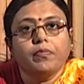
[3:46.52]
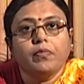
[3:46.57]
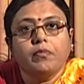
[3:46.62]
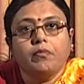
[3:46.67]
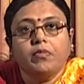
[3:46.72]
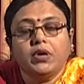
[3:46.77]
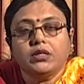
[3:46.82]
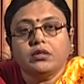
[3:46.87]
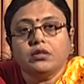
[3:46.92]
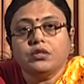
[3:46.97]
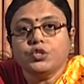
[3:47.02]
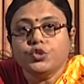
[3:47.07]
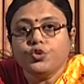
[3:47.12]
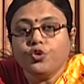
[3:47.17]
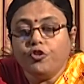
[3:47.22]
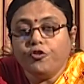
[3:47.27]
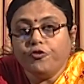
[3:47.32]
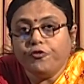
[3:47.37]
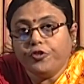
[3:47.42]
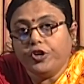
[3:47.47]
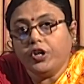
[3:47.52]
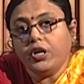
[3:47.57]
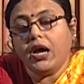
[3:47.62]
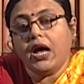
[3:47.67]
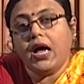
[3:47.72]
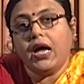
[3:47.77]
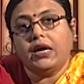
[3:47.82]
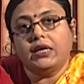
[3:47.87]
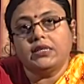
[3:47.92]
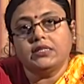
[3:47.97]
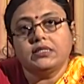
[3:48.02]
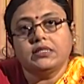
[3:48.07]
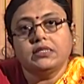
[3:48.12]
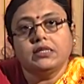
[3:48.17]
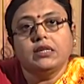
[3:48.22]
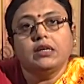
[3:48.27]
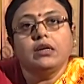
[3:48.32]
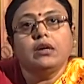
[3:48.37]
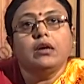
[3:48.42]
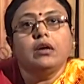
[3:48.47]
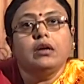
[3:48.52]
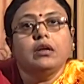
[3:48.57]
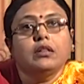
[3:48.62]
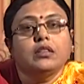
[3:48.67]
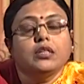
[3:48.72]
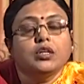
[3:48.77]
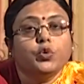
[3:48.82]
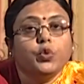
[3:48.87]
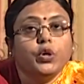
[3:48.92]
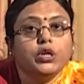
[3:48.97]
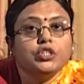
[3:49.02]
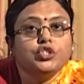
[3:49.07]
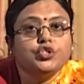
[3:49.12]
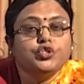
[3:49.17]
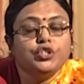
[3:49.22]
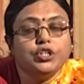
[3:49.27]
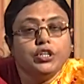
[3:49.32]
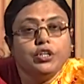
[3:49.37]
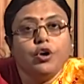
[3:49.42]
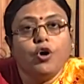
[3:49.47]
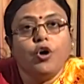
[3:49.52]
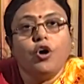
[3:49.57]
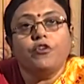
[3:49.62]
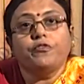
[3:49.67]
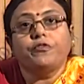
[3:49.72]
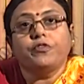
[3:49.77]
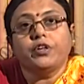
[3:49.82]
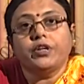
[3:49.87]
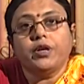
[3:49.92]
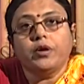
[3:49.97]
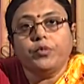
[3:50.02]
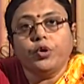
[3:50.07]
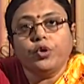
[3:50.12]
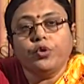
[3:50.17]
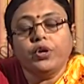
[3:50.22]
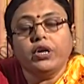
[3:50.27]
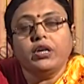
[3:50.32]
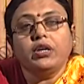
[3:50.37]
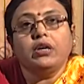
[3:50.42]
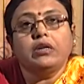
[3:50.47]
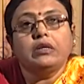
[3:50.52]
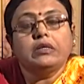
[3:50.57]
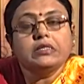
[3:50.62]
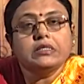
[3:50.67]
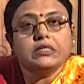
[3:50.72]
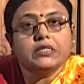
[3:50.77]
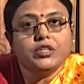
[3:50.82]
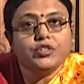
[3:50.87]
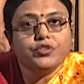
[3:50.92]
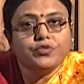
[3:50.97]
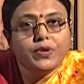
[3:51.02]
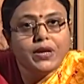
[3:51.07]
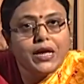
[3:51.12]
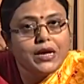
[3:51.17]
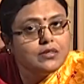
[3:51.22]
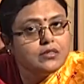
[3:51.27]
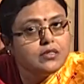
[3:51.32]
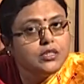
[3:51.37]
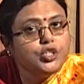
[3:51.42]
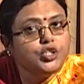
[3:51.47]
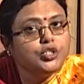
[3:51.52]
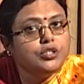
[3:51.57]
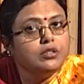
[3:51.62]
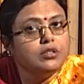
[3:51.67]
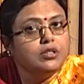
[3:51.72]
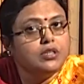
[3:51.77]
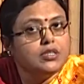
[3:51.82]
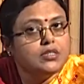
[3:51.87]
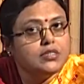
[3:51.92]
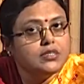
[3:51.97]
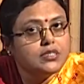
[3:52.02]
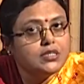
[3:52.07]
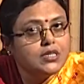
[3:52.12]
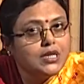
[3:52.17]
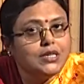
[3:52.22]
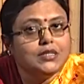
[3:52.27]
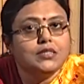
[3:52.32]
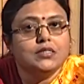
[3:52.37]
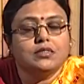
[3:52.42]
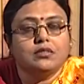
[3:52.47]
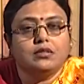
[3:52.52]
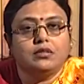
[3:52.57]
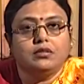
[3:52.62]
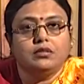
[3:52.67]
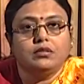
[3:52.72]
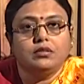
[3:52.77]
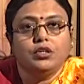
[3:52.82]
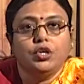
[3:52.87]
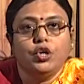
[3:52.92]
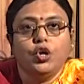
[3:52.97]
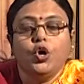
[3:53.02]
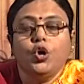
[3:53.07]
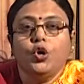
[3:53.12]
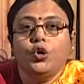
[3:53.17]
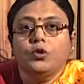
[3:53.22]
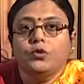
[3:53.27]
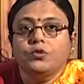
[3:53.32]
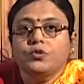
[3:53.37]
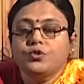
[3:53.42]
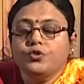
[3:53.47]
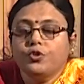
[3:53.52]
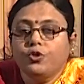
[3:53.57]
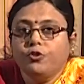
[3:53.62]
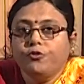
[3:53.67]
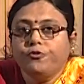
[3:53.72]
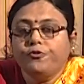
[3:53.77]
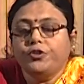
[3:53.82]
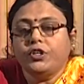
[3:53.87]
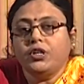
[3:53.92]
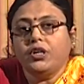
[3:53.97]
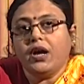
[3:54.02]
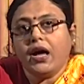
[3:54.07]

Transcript: But so far as the question of democratic decentralization is concerned, so far